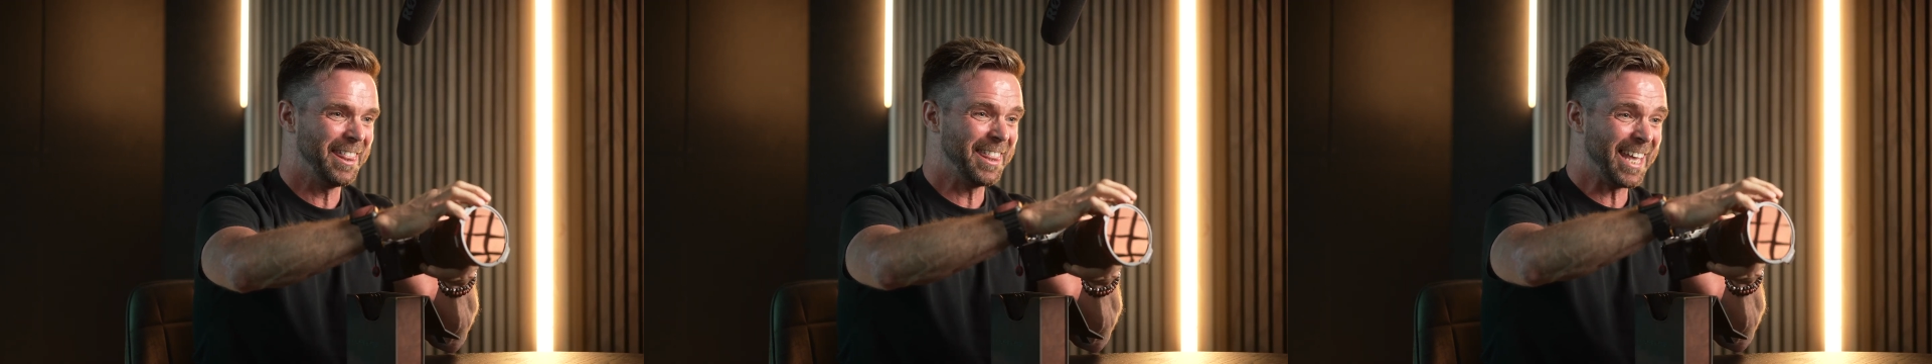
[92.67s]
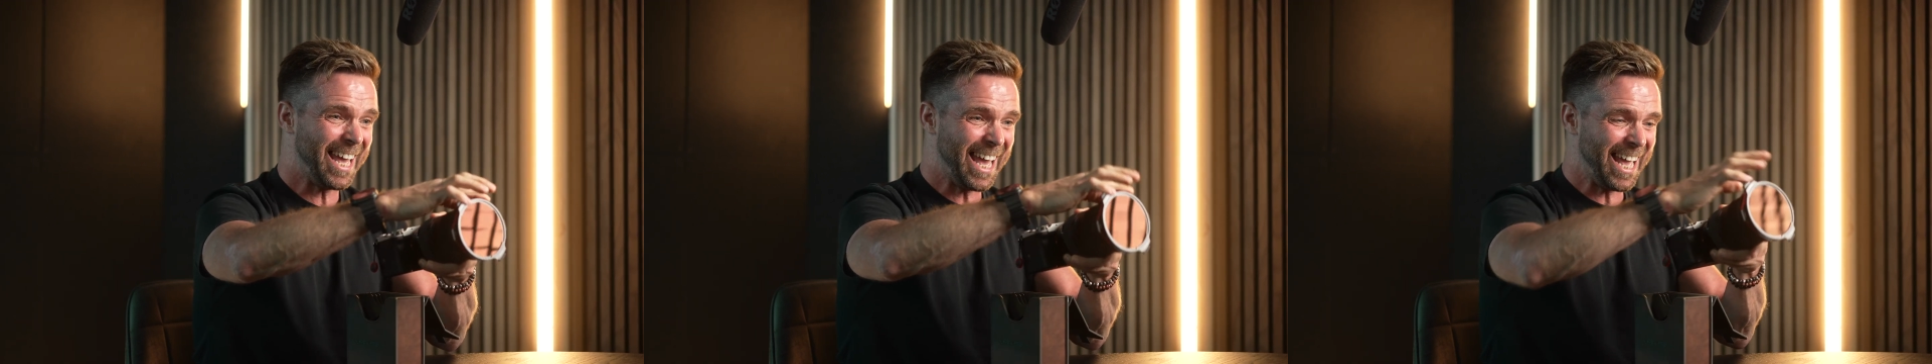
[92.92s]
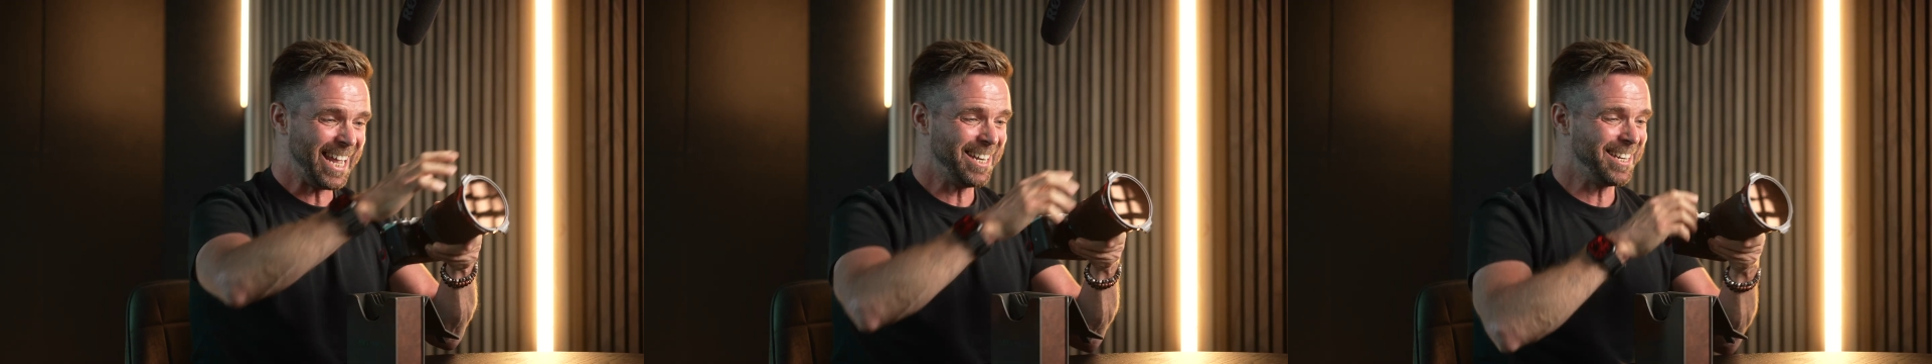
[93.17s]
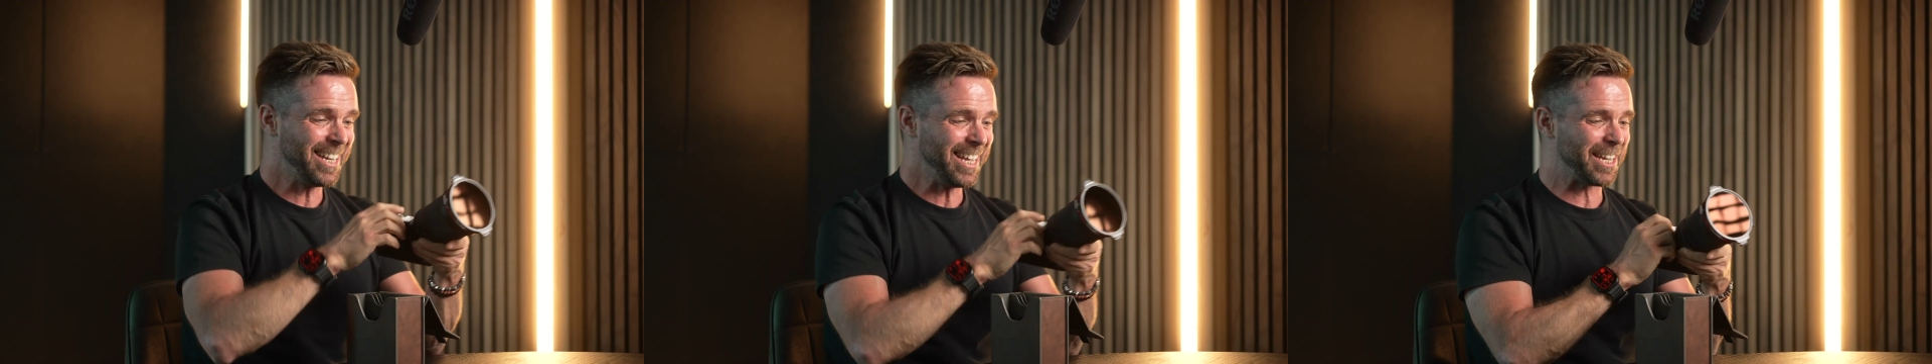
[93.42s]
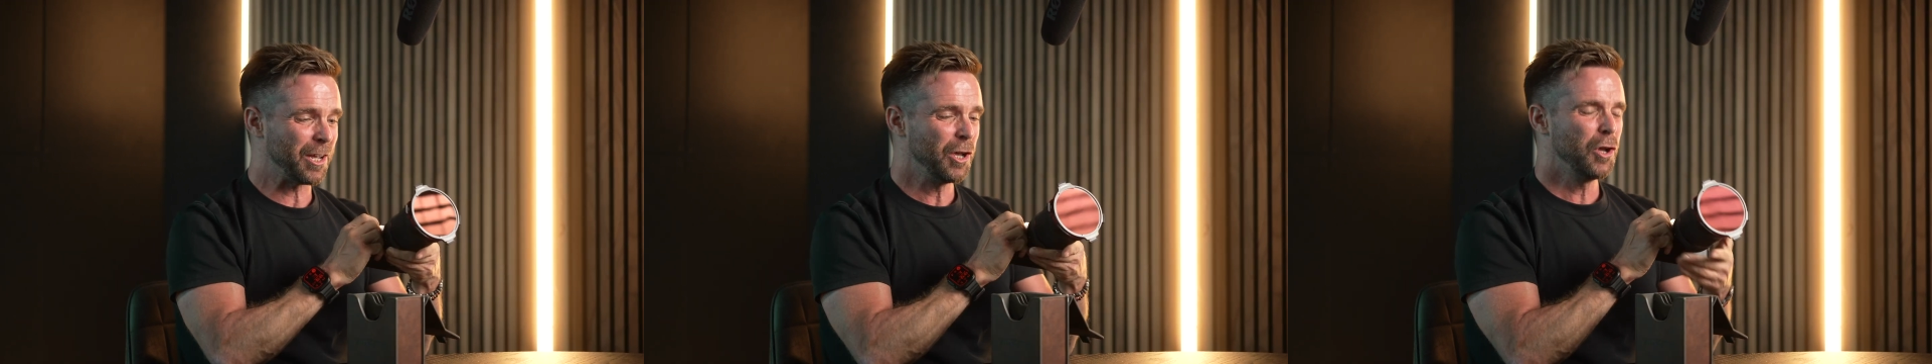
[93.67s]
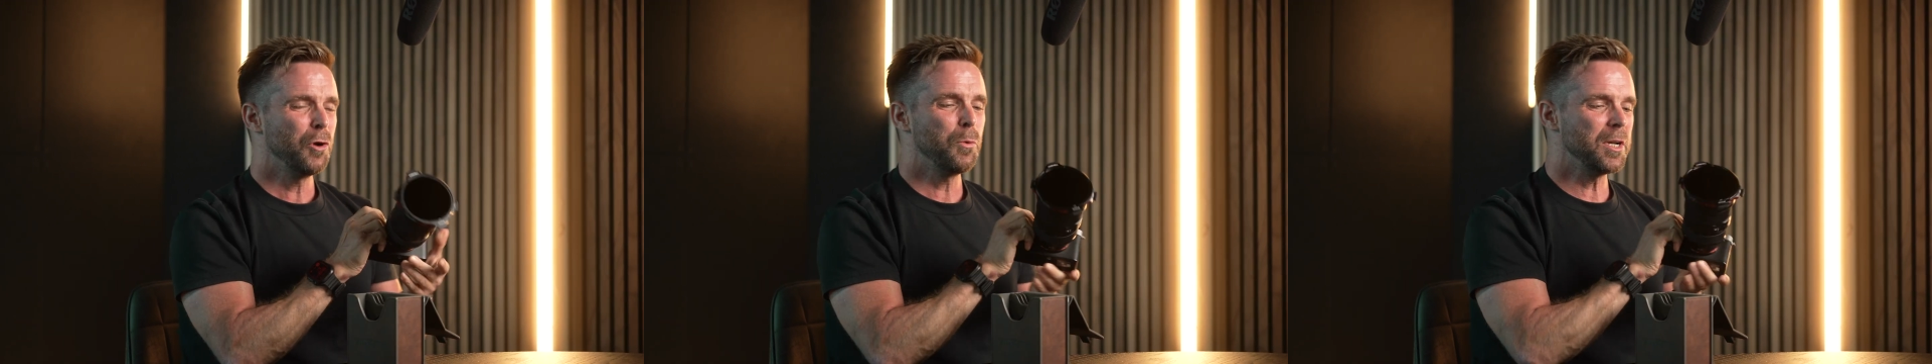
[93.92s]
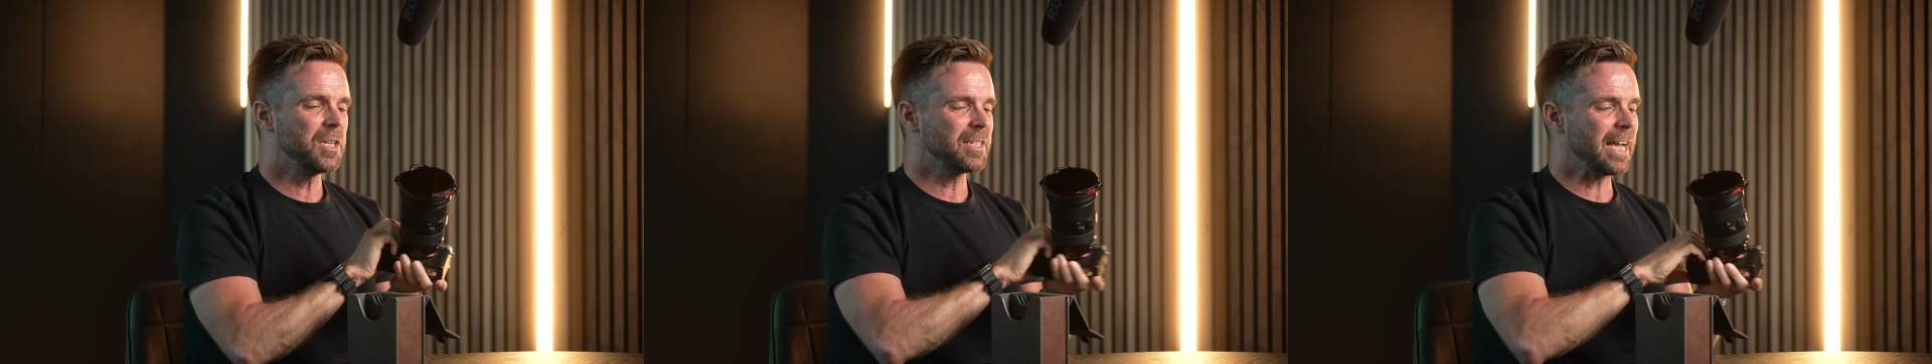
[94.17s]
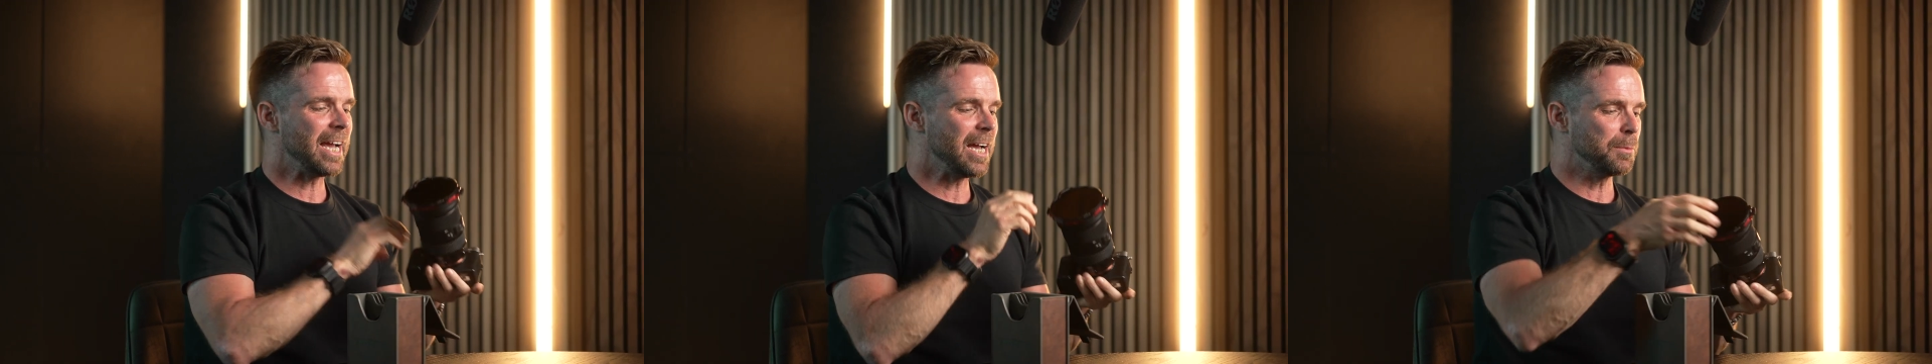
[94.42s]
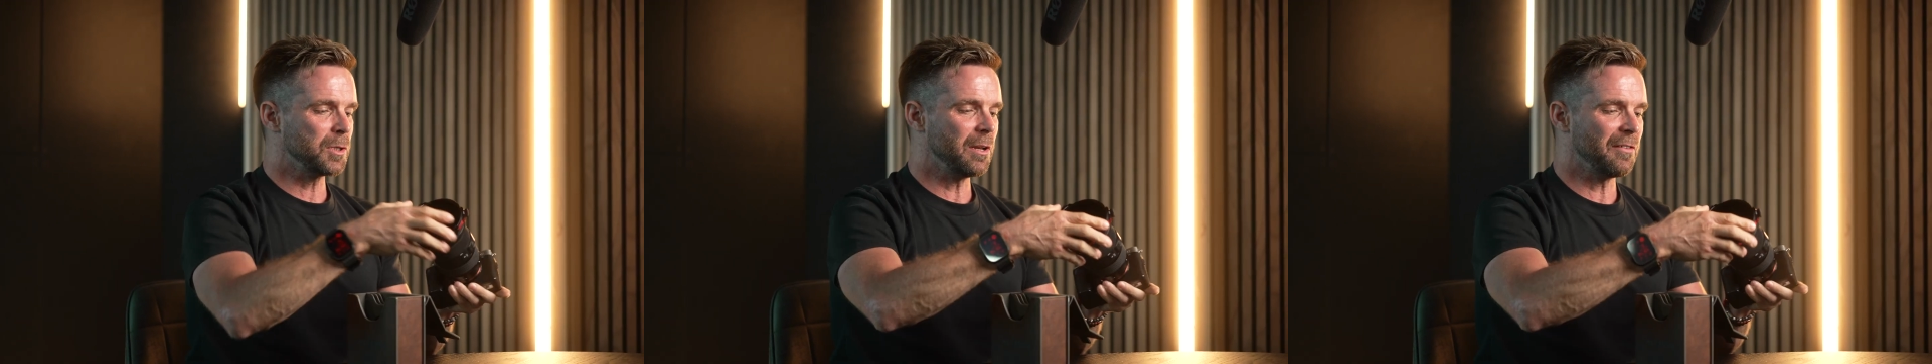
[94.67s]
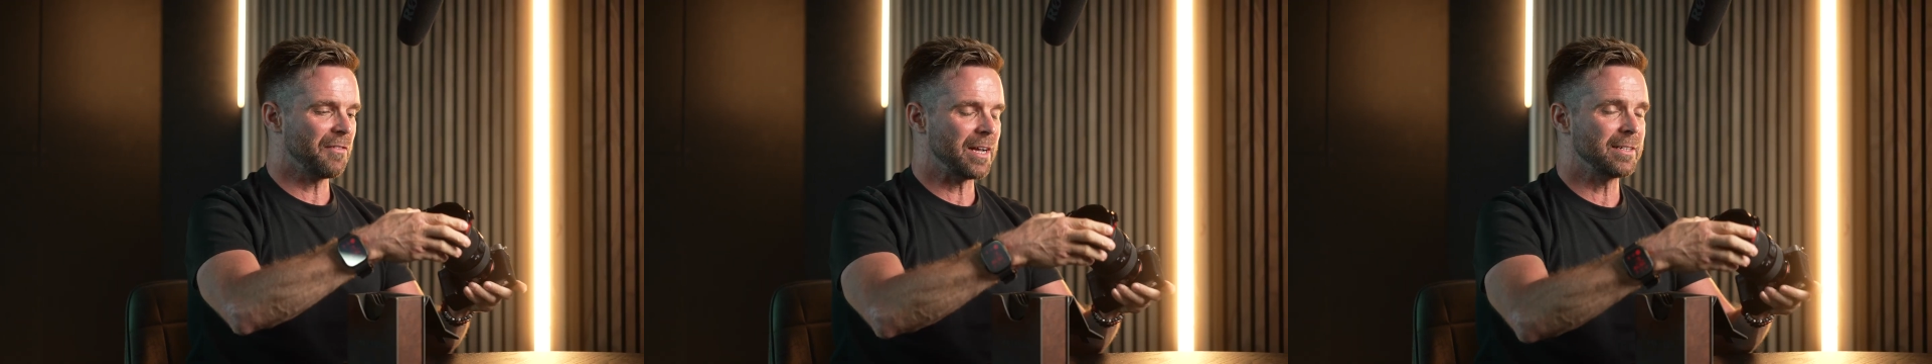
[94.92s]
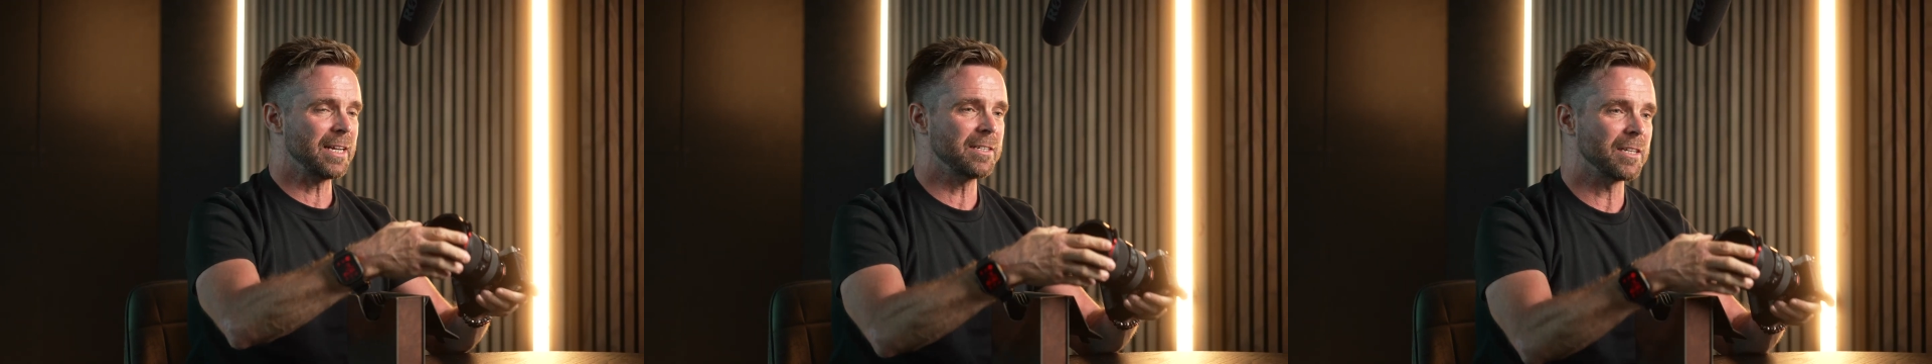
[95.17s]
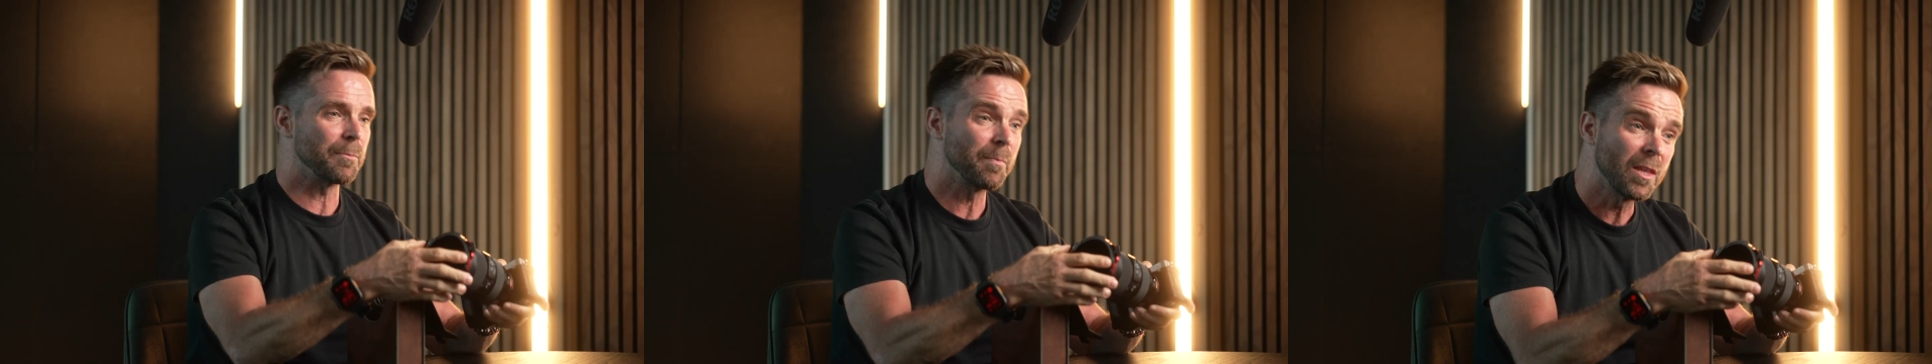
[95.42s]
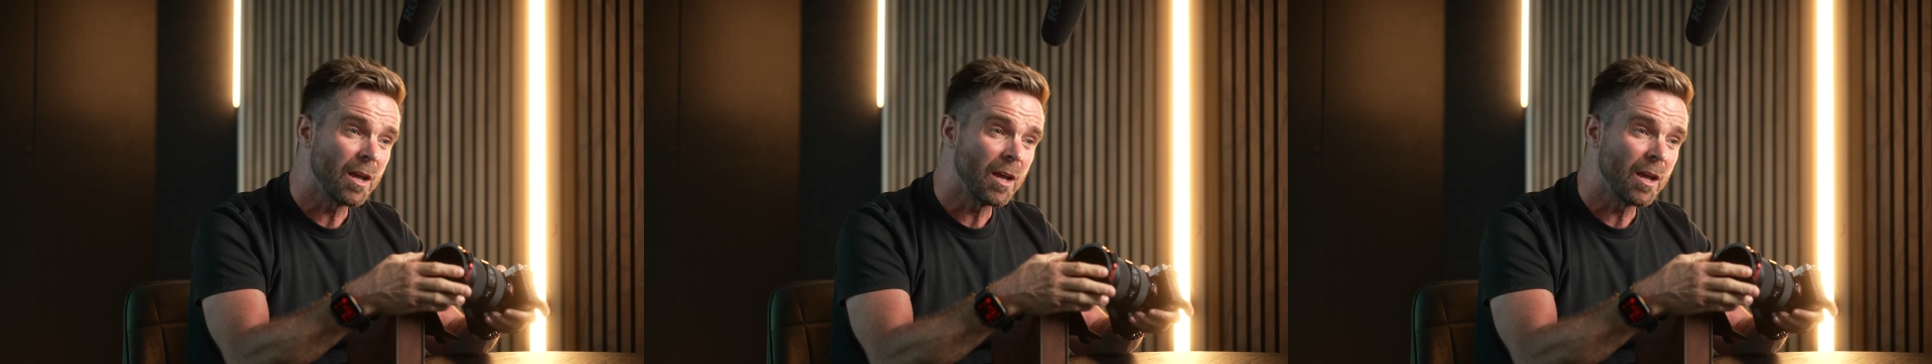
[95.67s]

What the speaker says: the VND, which is absolutely fantastic.